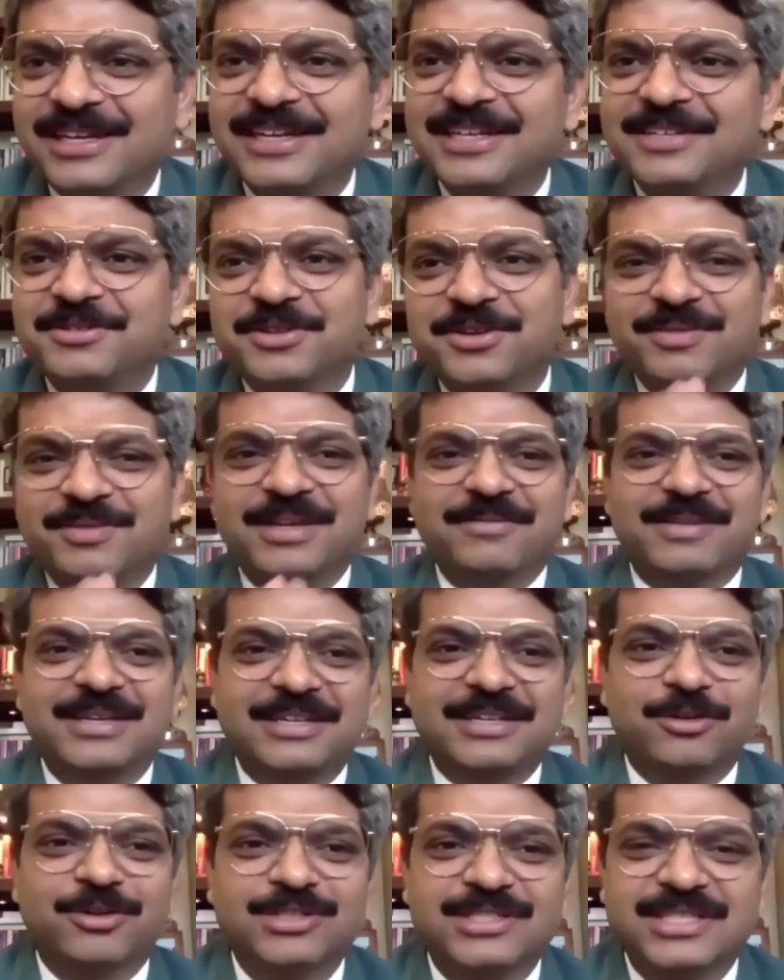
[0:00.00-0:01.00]
Please, so we'll
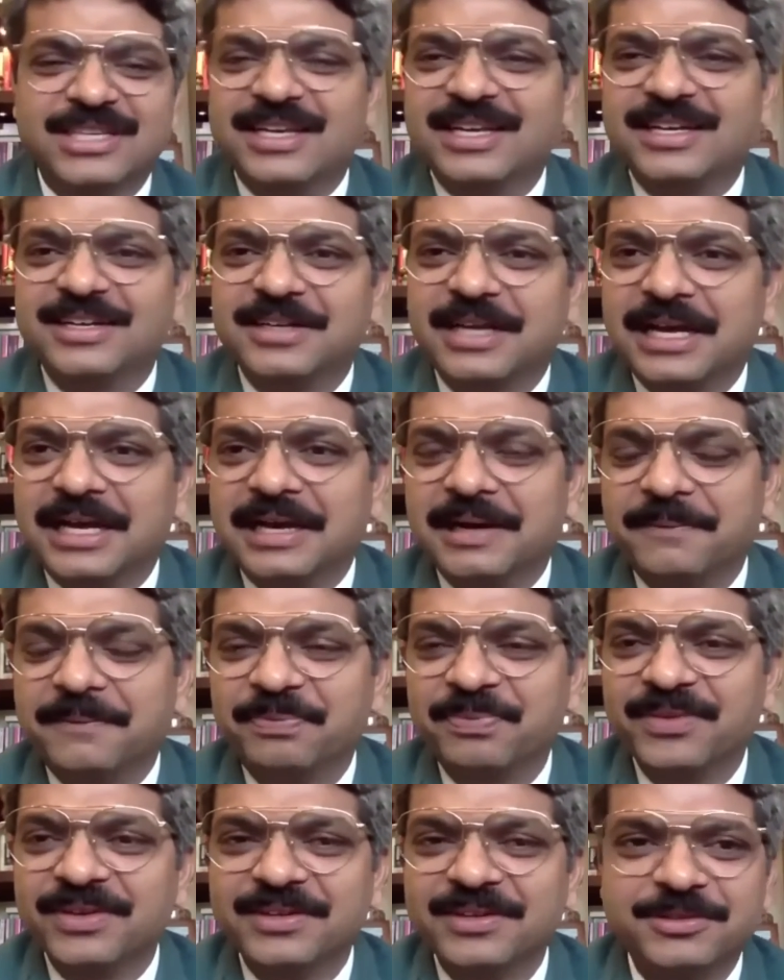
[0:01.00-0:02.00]
be closing in
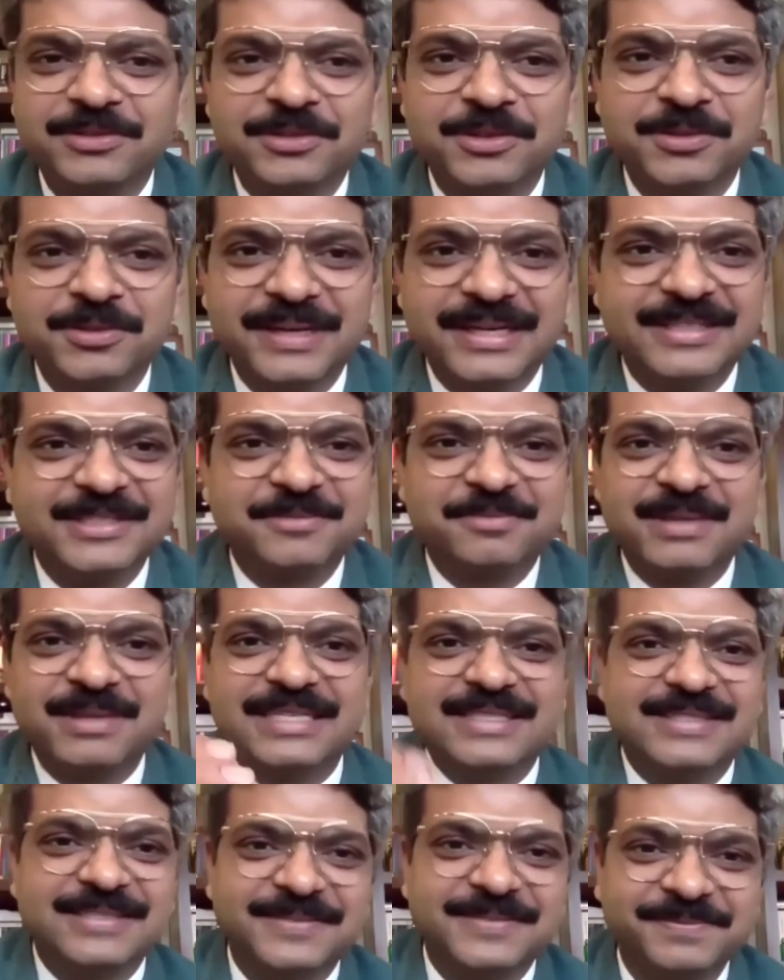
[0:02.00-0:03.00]
2 minutes.
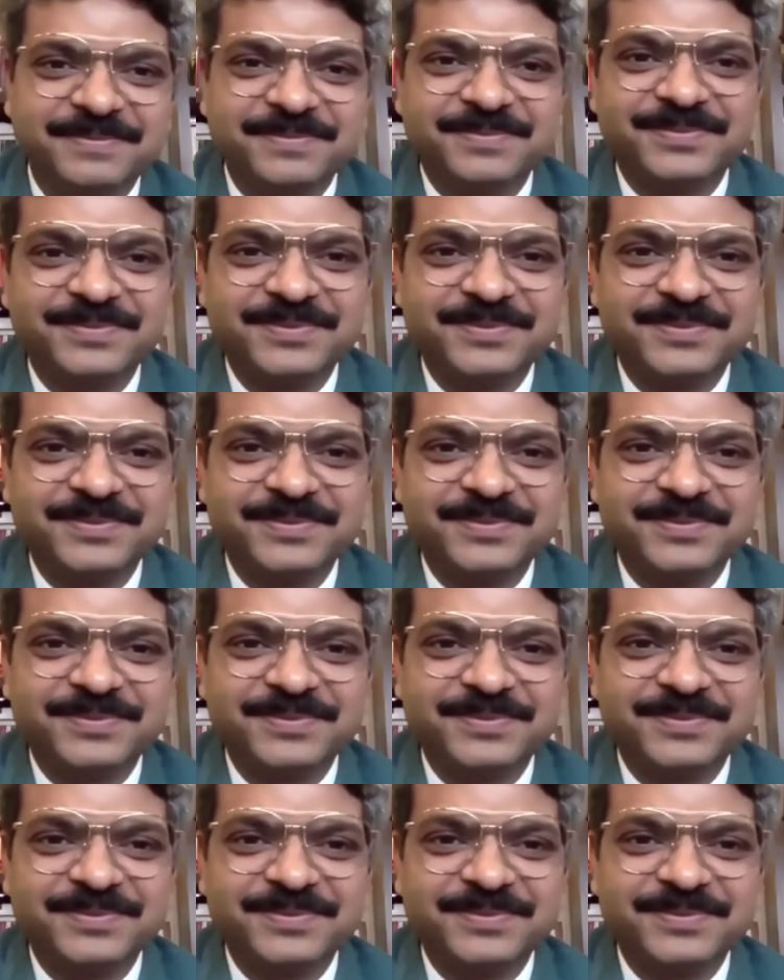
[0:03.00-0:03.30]
Please.